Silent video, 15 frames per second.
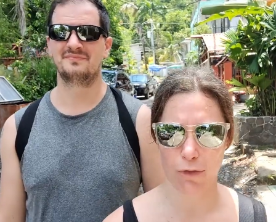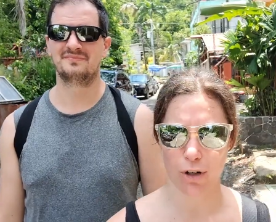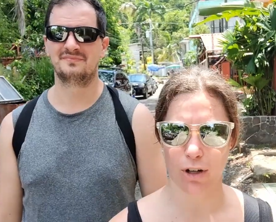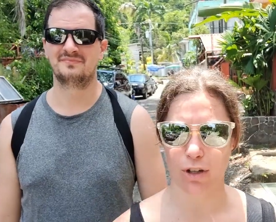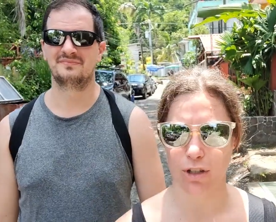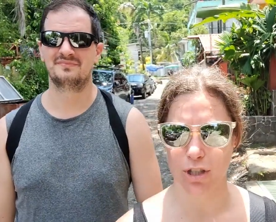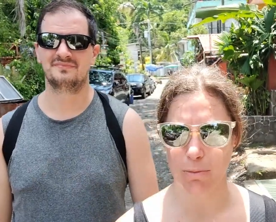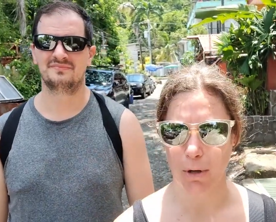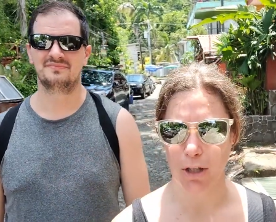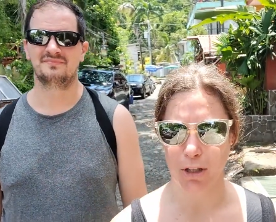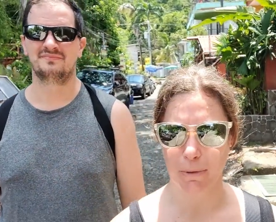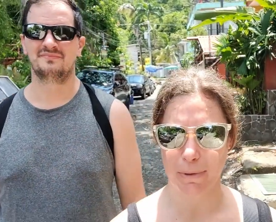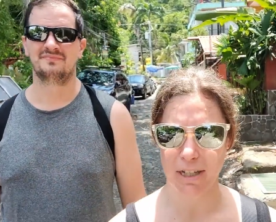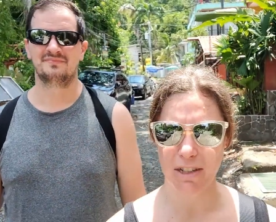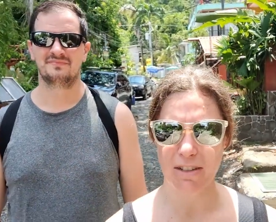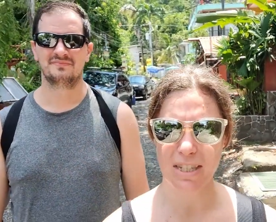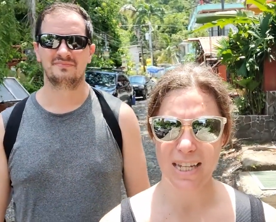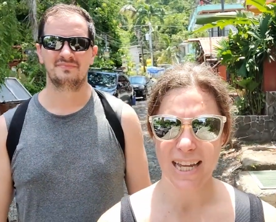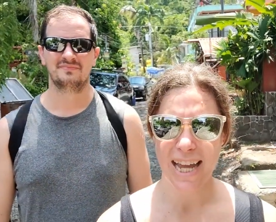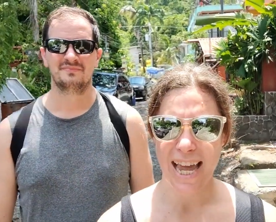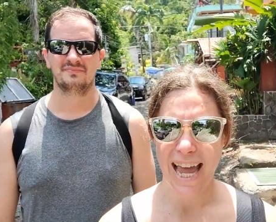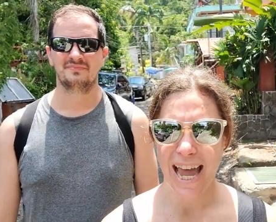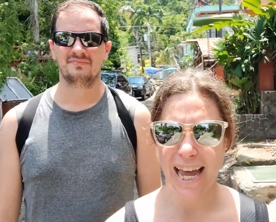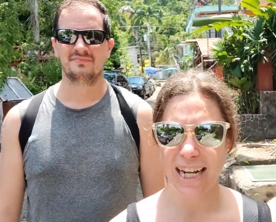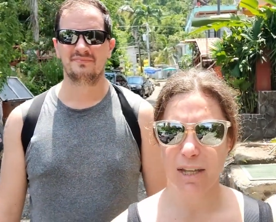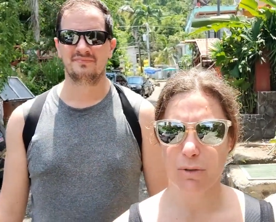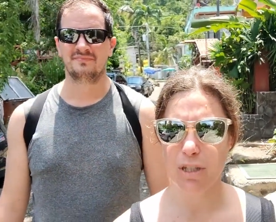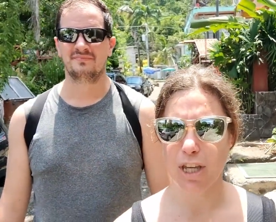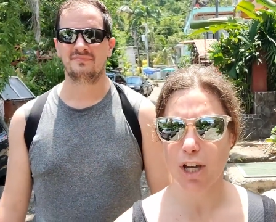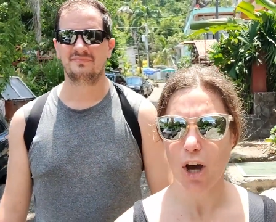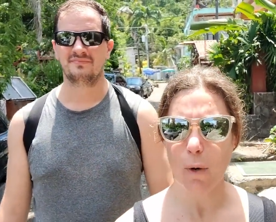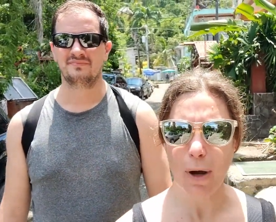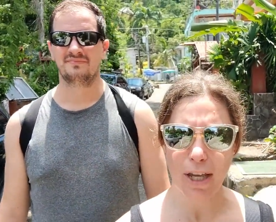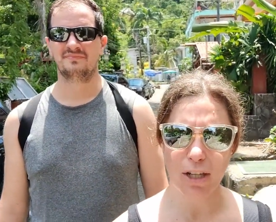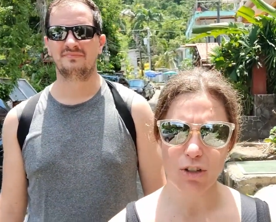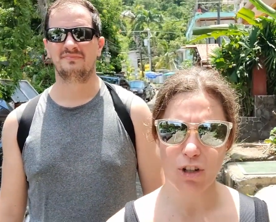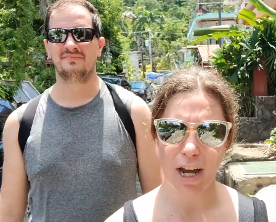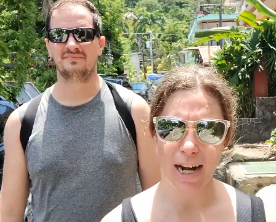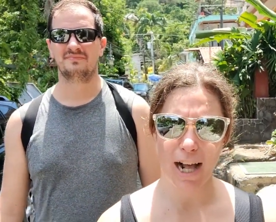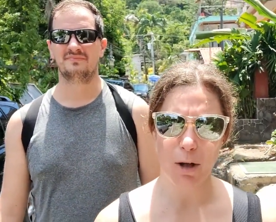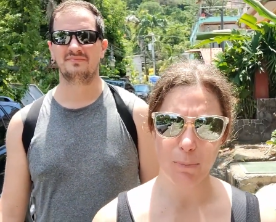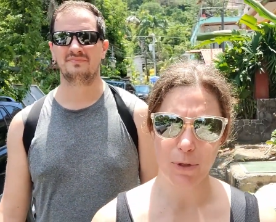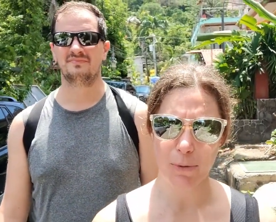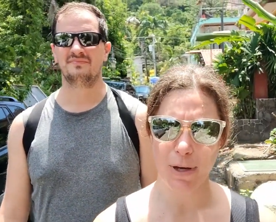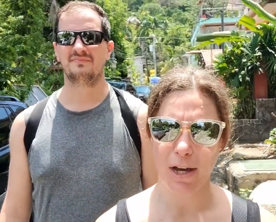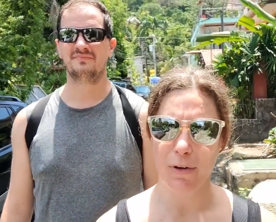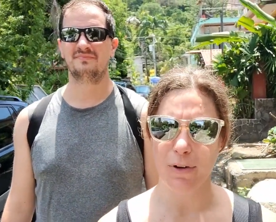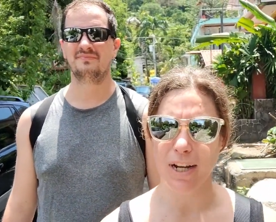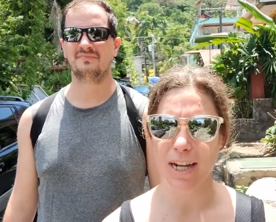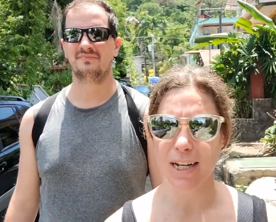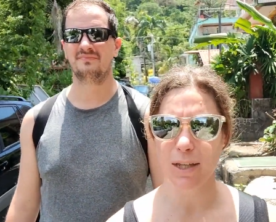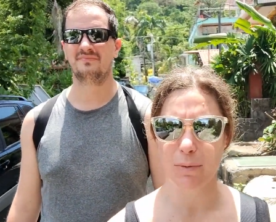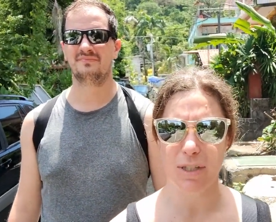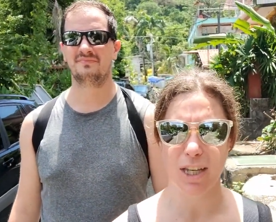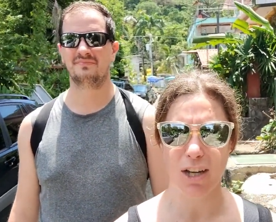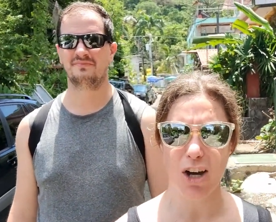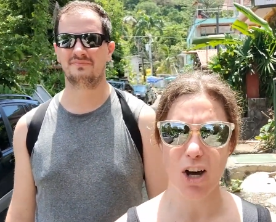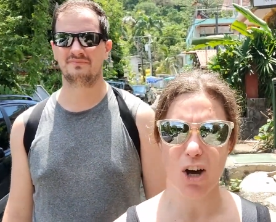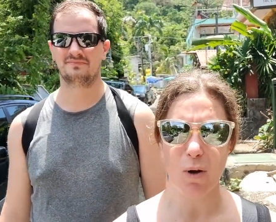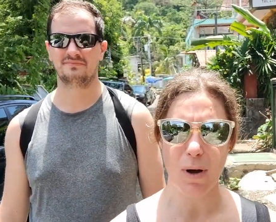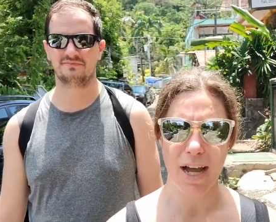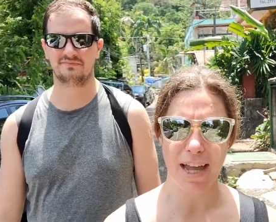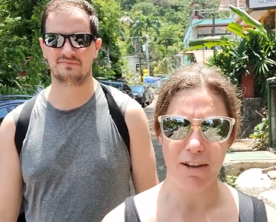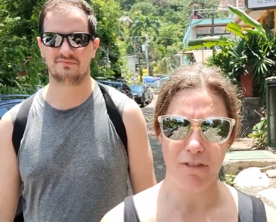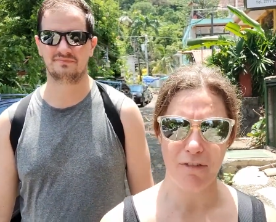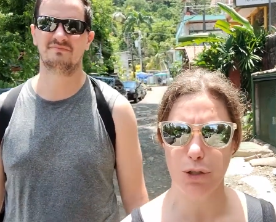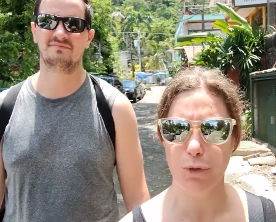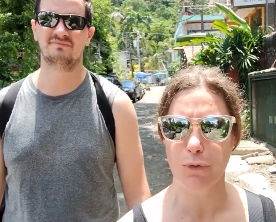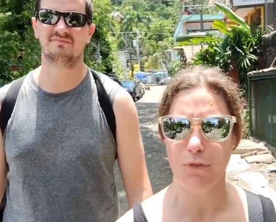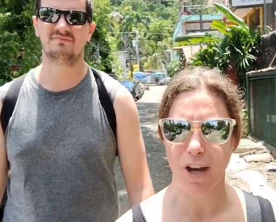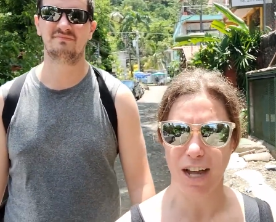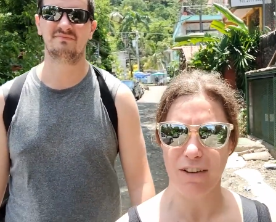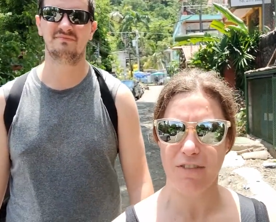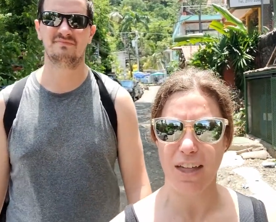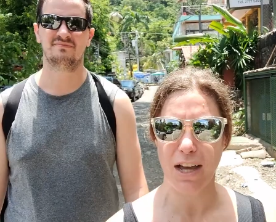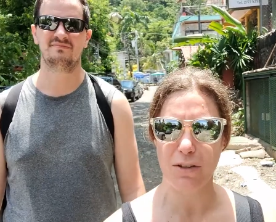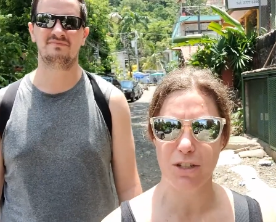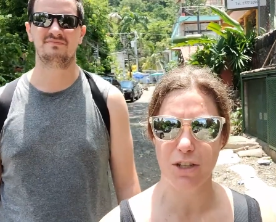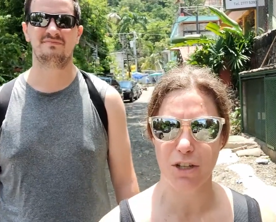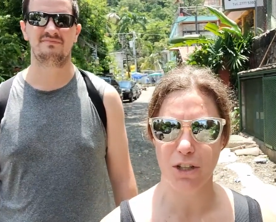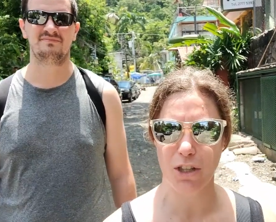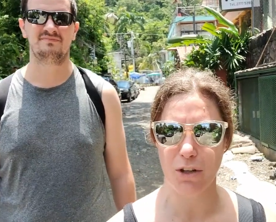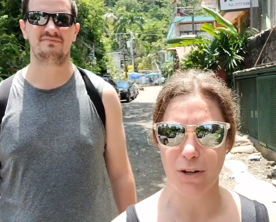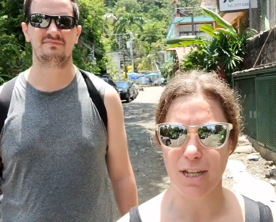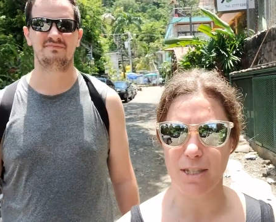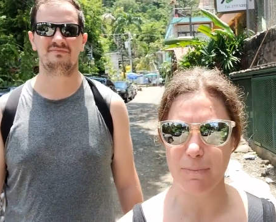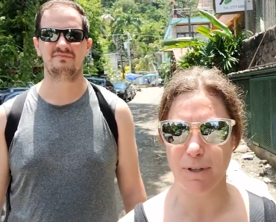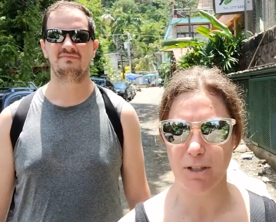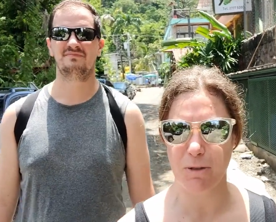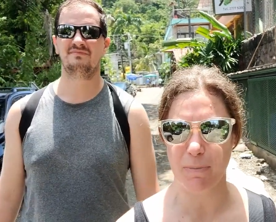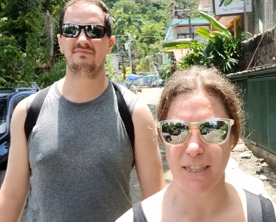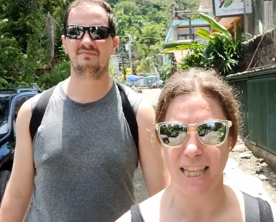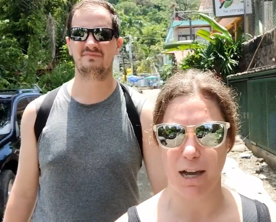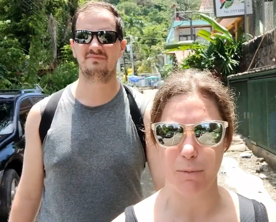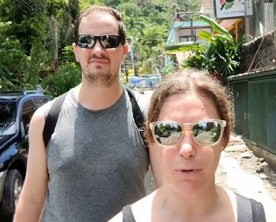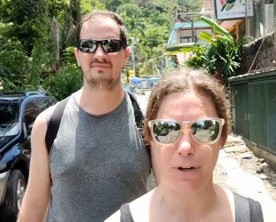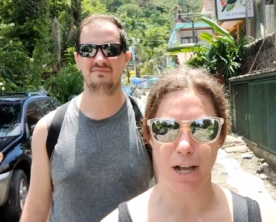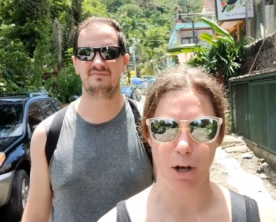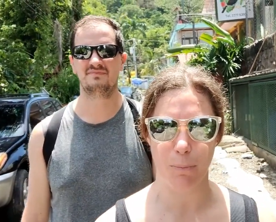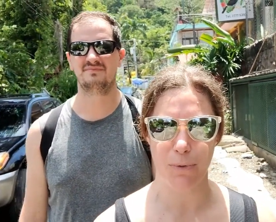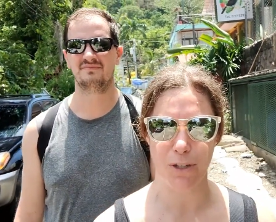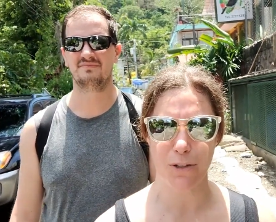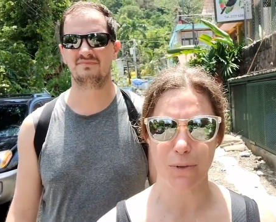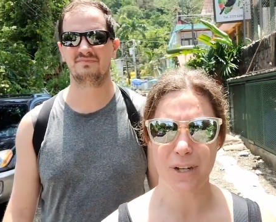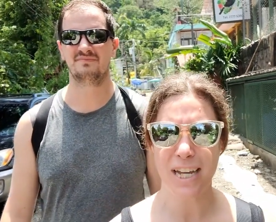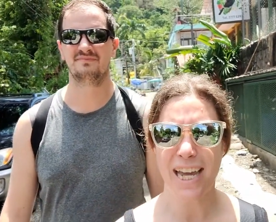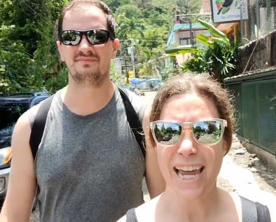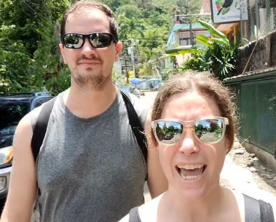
Speaker 1: for smaller bills. And he was like, oh, I can try and help you out. And he was like, oh, I have two five thousand colones bills, but that won't help you.